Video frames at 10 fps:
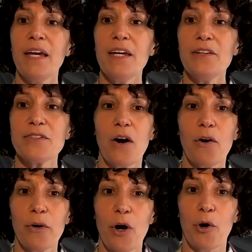It is
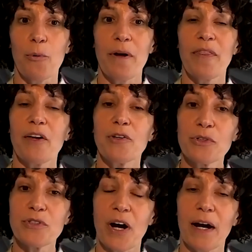our hope that
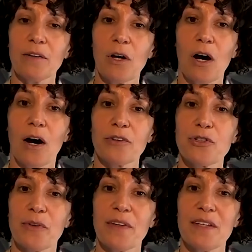your dialogue
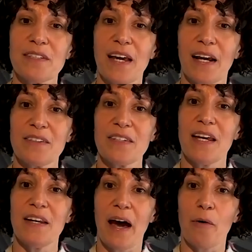during these next
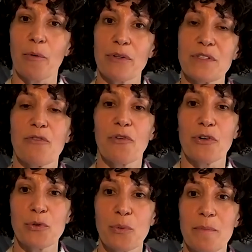8 hours of
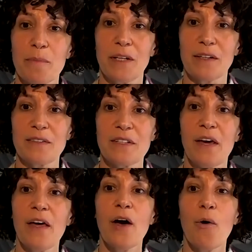virtual meetings
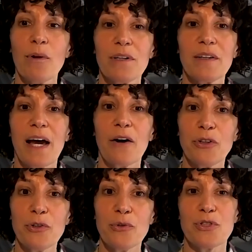will allow
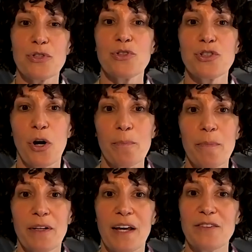you to
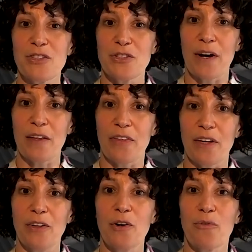sharpen and
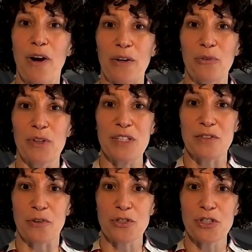strengthen REDL
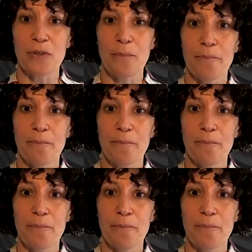research.